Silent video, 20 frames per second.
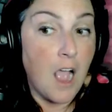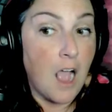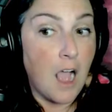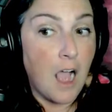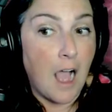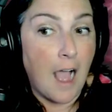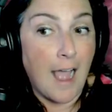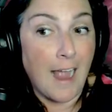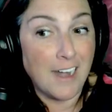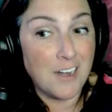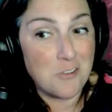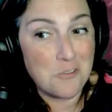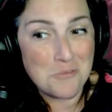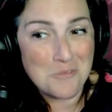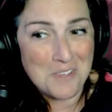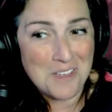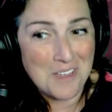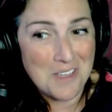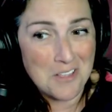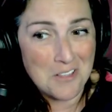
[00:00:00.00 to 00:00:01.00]
I don't
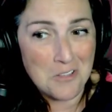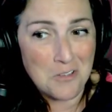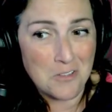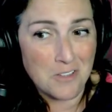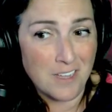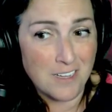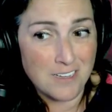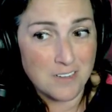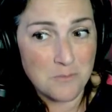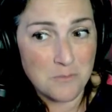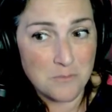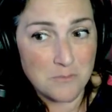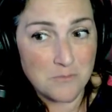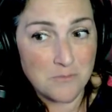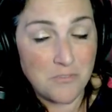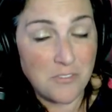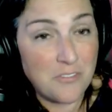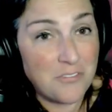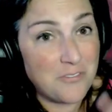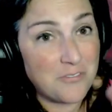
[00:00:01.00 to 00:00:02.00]
think I look like I'm
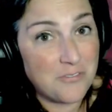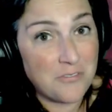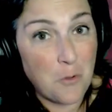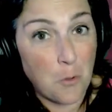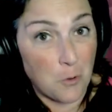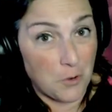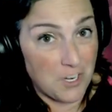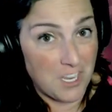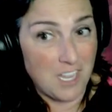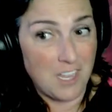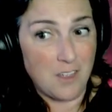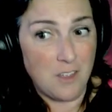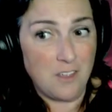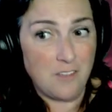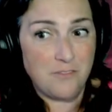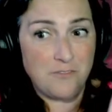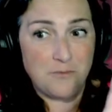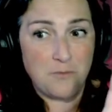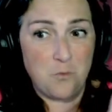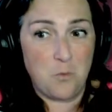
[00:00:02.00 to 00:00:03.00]

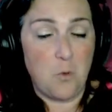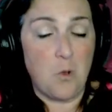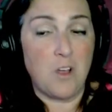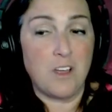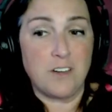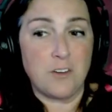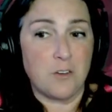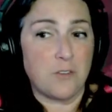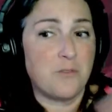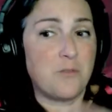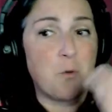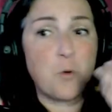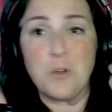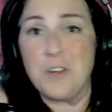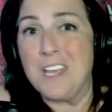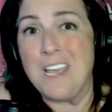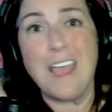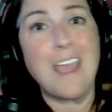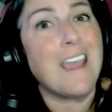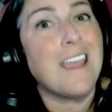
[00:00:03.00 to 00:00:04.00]
41 or
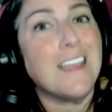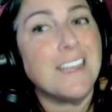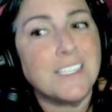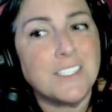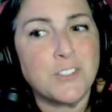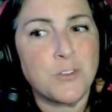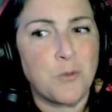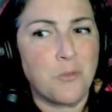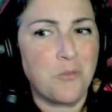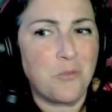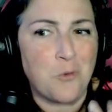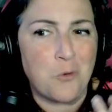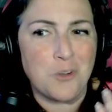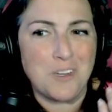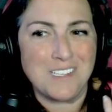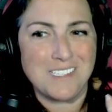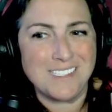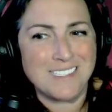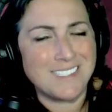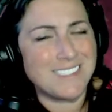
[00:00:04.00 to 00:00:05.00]
48 or
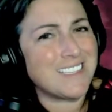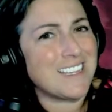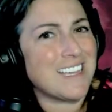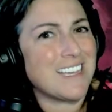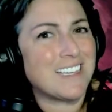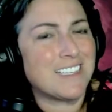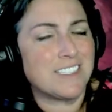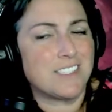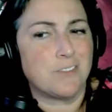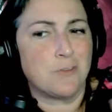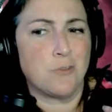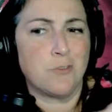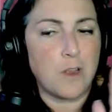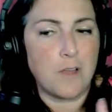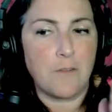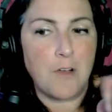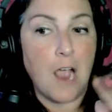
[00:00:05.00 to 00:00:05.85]
46 or whatever.